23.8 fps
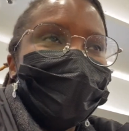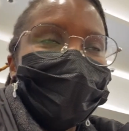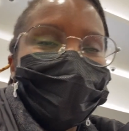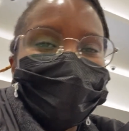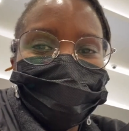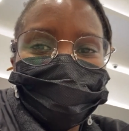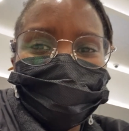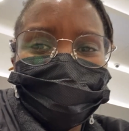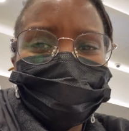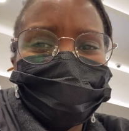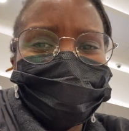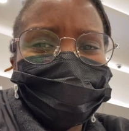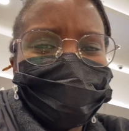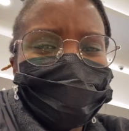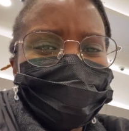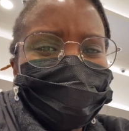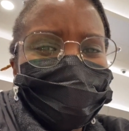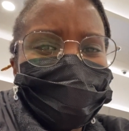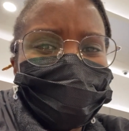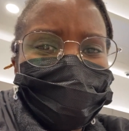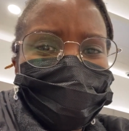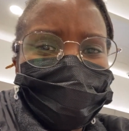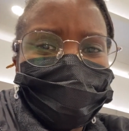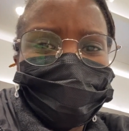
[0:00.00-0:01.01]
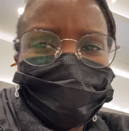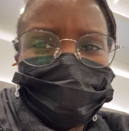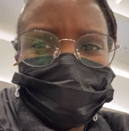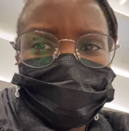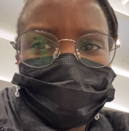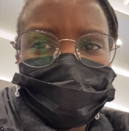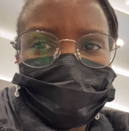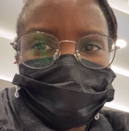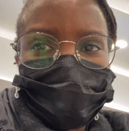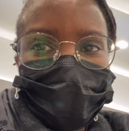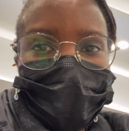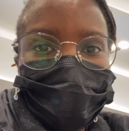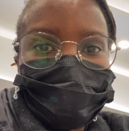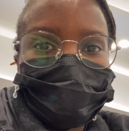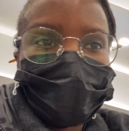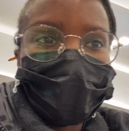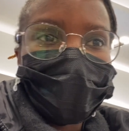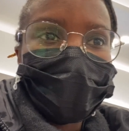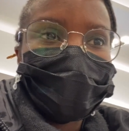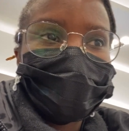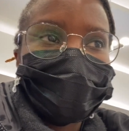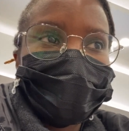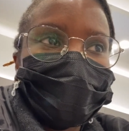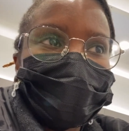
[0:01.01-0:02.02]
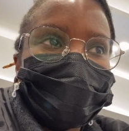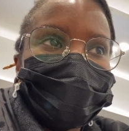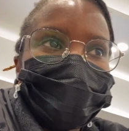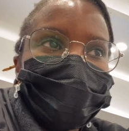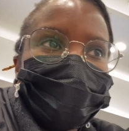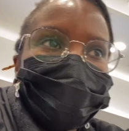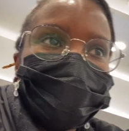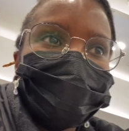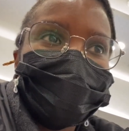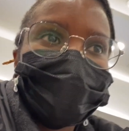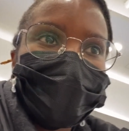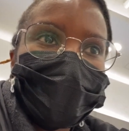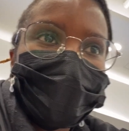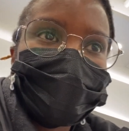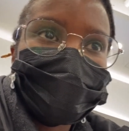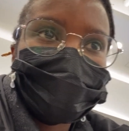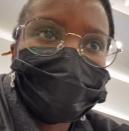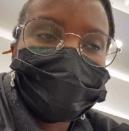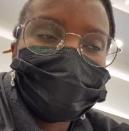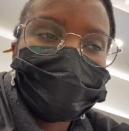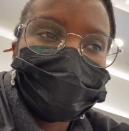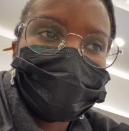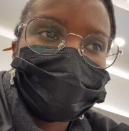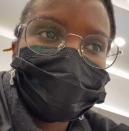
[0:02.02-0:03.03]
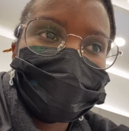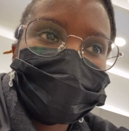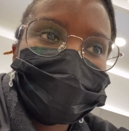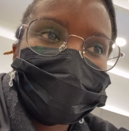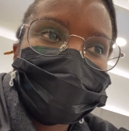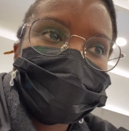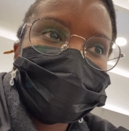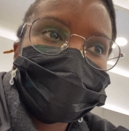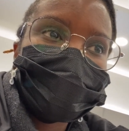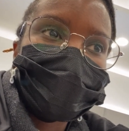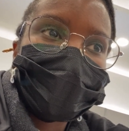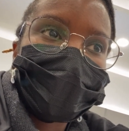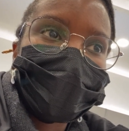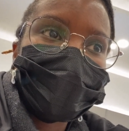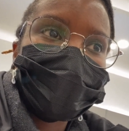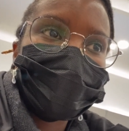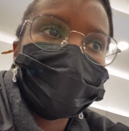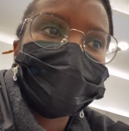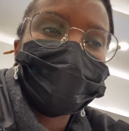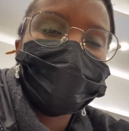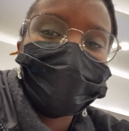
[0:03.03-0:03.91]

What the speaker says: I'm so nervous. I'm currently at Olivia because like